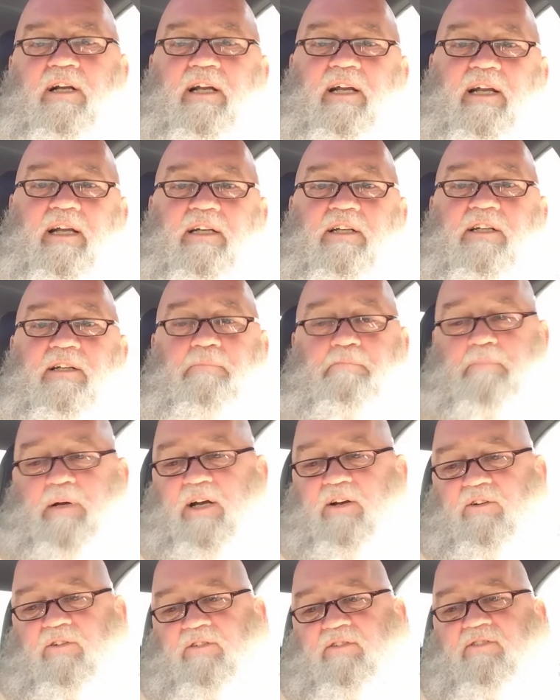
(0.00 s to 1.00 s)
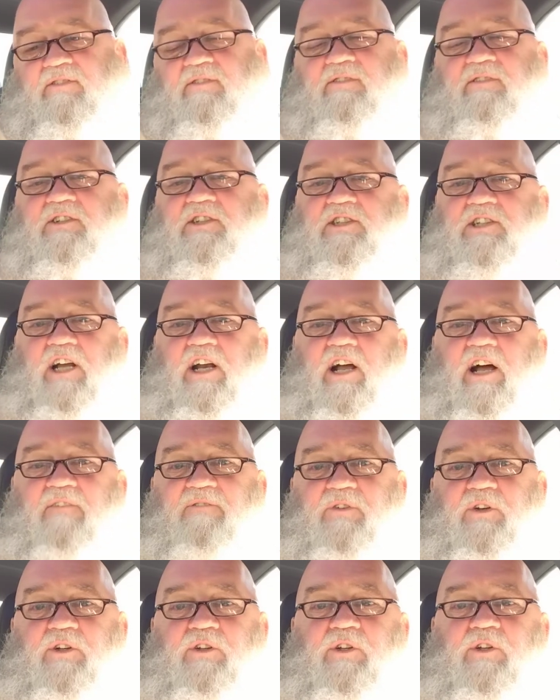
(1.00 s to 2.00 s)
And you better shut
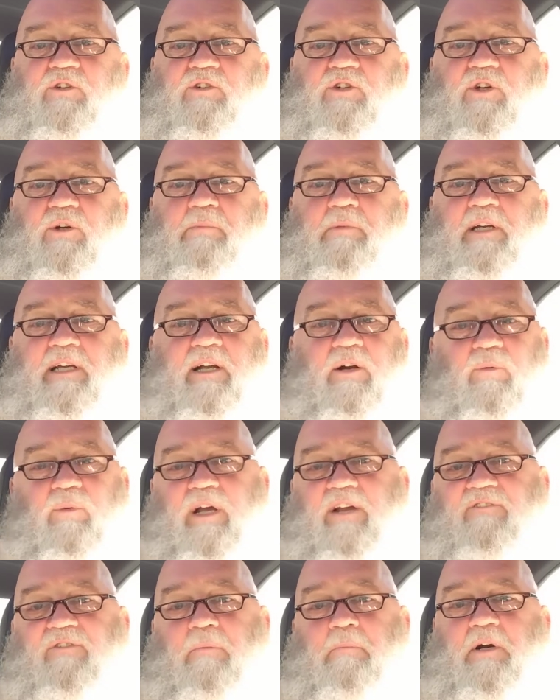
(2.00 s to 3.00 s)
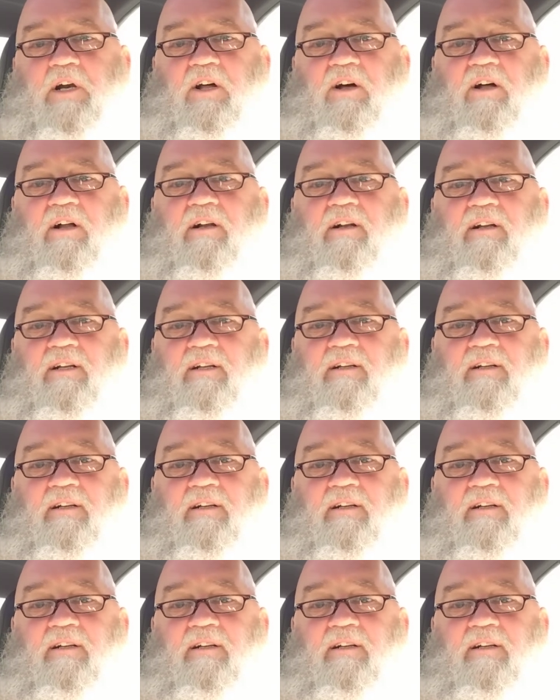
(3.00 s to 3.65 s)
off your YouTube and get away from it all.